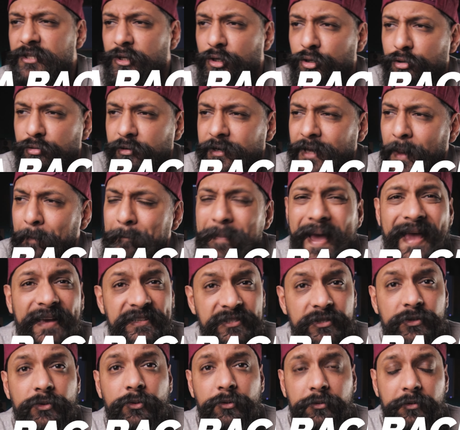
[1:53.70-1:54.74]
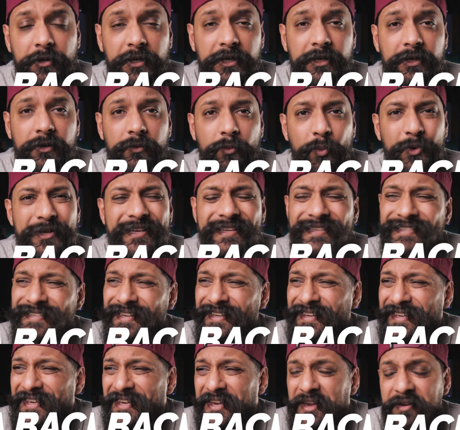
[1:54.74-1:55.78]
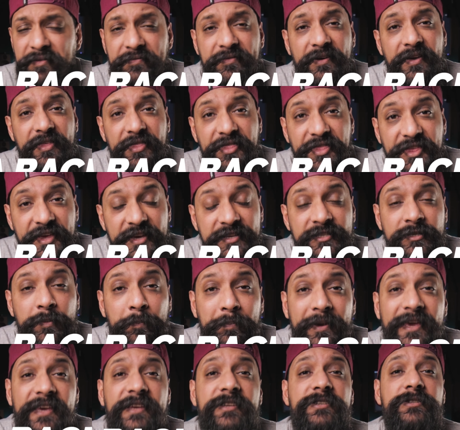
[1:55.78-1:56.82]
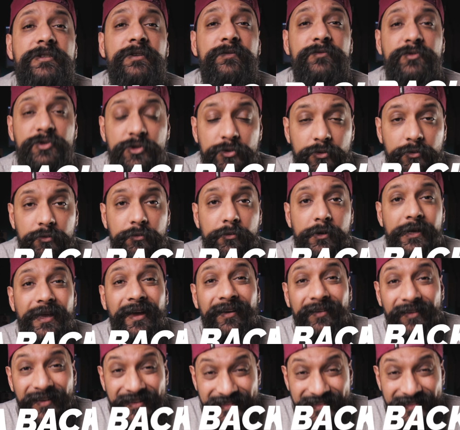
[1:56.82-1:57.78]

to create a backstory. We need to give this piece of jewelry an